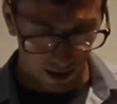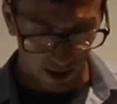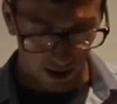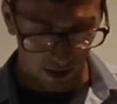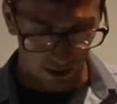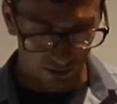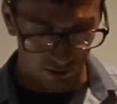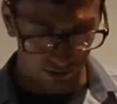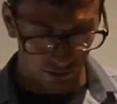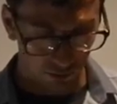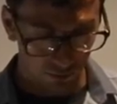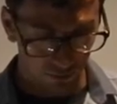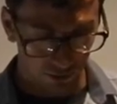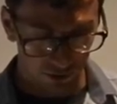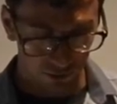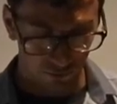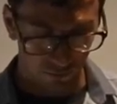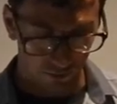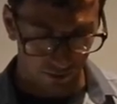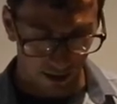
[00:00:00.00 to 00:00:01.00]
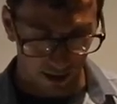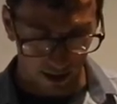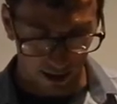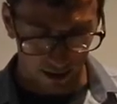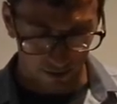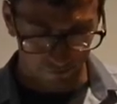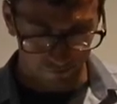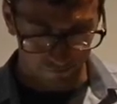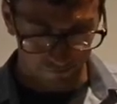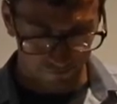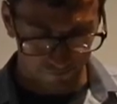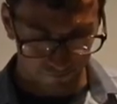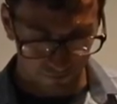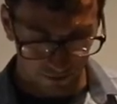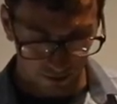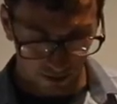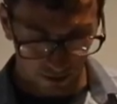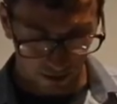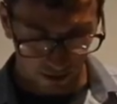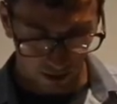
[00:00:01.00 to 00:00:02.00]
And at 2 it's 1/2.
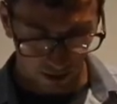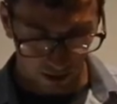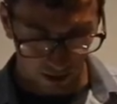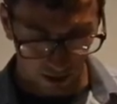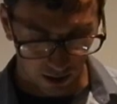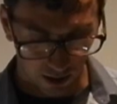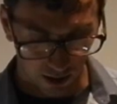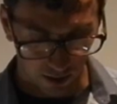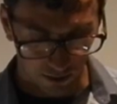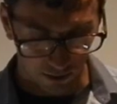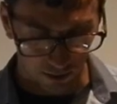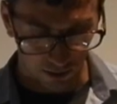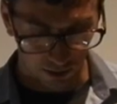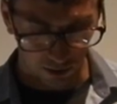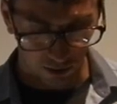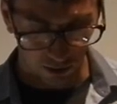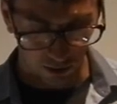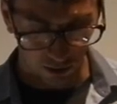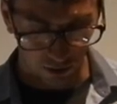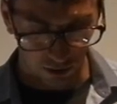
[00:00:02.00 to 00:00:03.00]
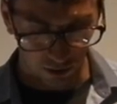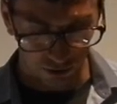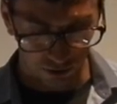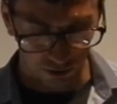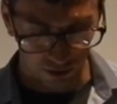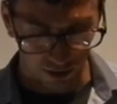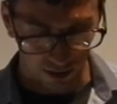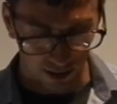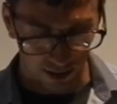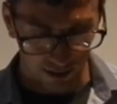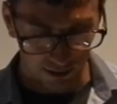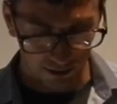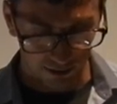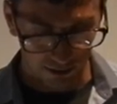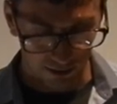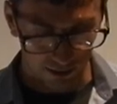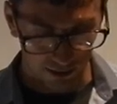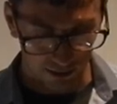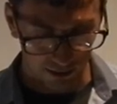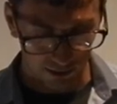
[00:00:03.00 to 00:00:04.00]
And the larger the x
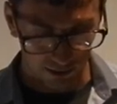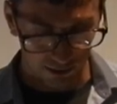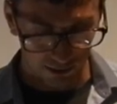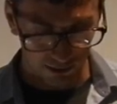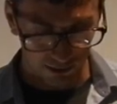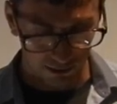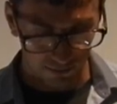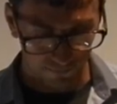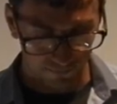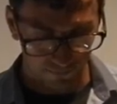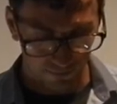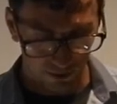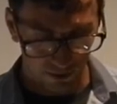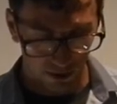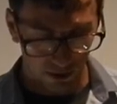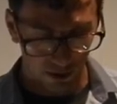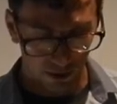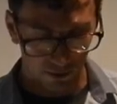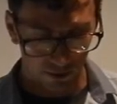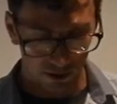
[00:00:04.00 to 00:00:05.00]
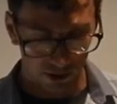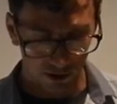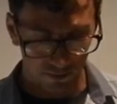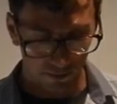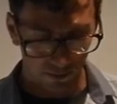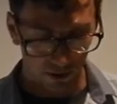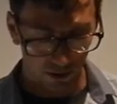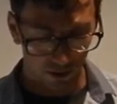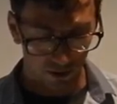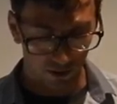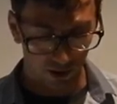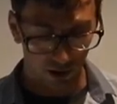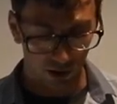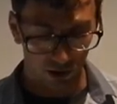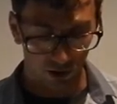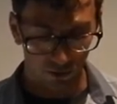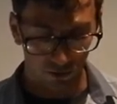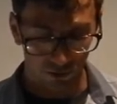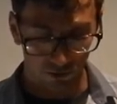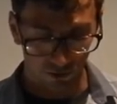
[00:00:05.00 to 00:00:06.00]
gets, the smaller
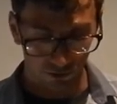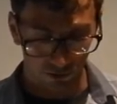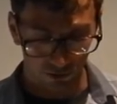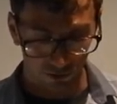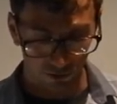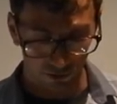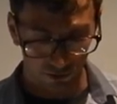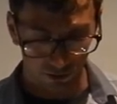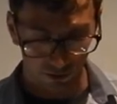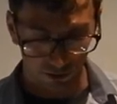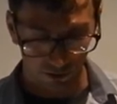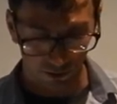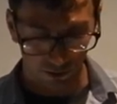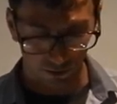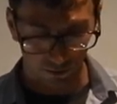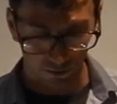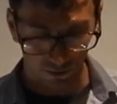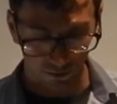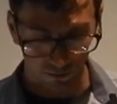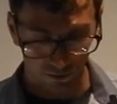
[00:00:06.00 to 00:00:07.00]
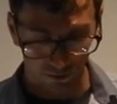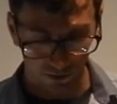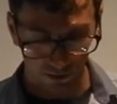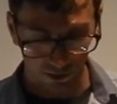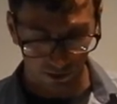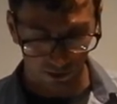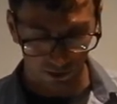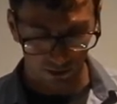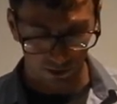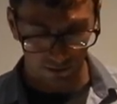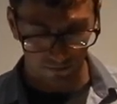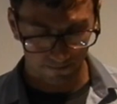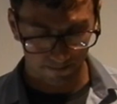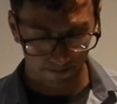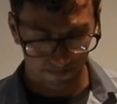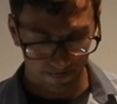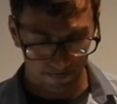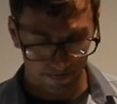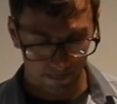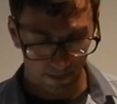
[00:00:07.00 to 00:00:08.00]
and closer to 0 this one gets.
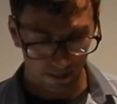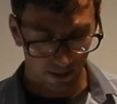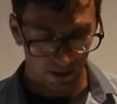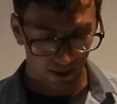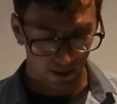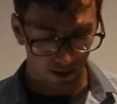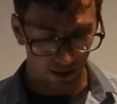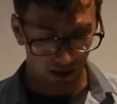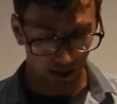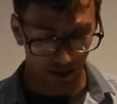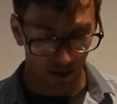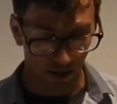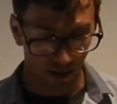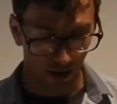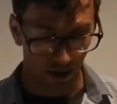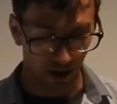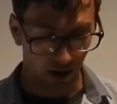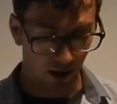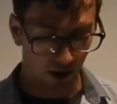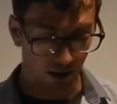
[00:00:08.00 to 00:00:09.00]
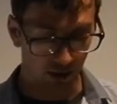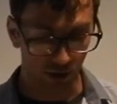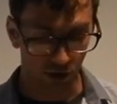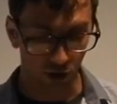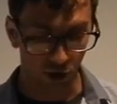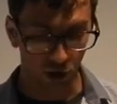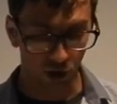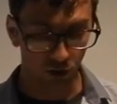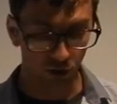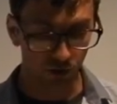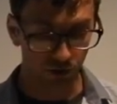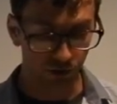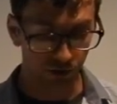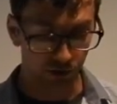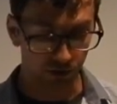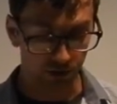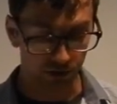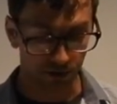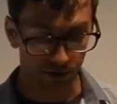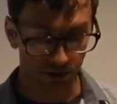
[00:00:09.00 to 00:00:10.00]
And the
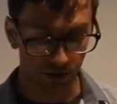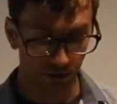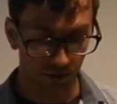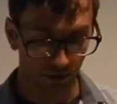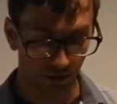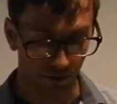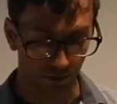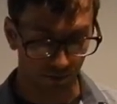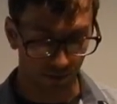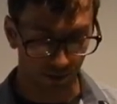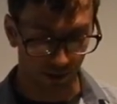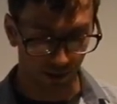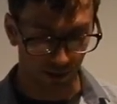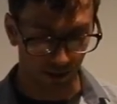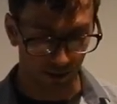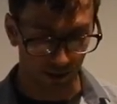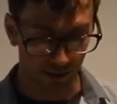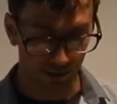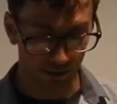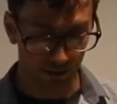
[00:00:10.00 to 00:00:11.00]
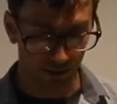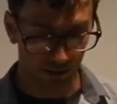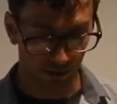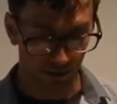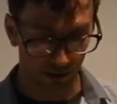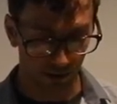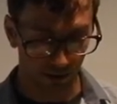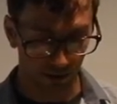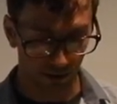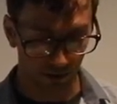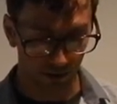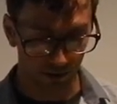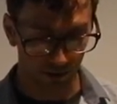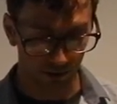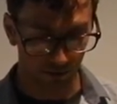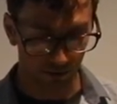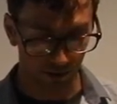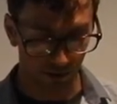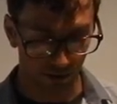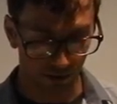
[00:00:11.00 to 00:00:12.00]
closer to 0 it gets, the
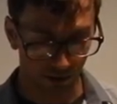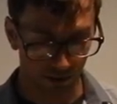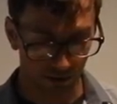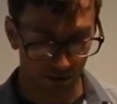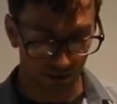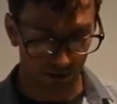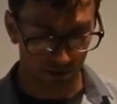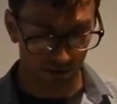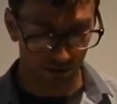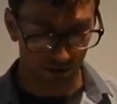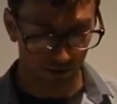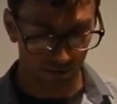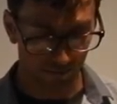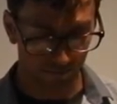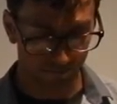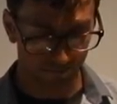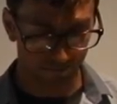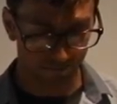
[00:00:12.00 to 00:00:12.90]
larger it gets,